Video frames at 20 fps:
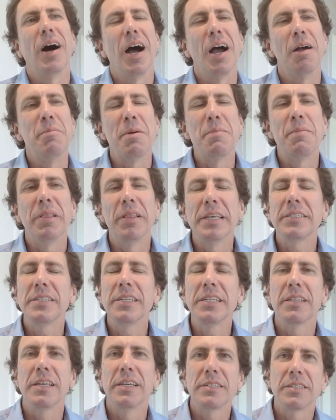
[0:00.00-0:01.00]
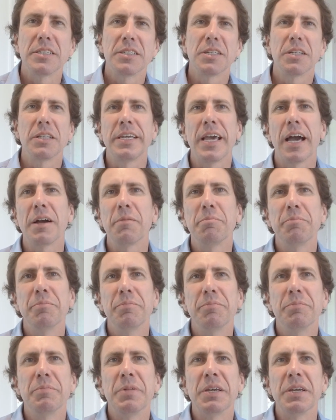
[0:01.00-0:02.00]
I remember listening to this as a
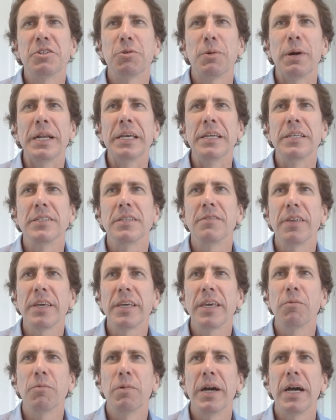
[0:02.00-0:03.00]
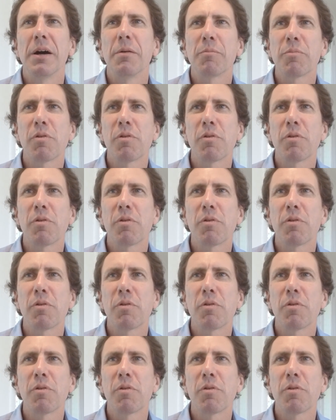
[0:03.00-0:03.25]
young mid-20s and thinking, wow,